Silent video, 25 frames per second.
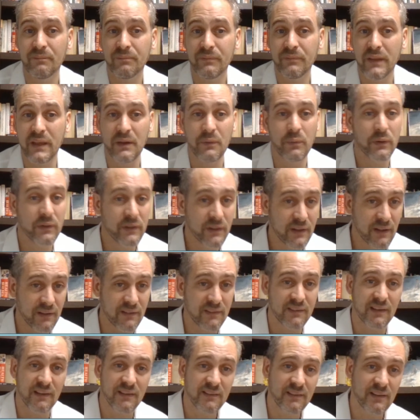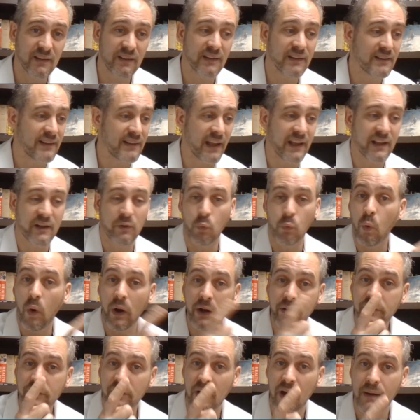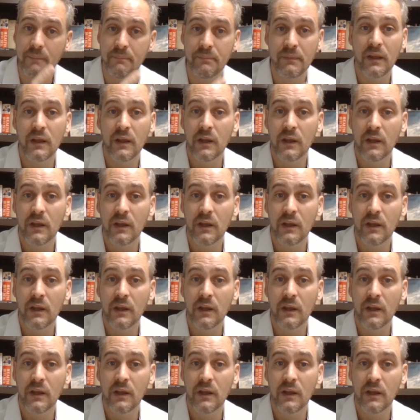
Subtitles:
He would consistently take one drop,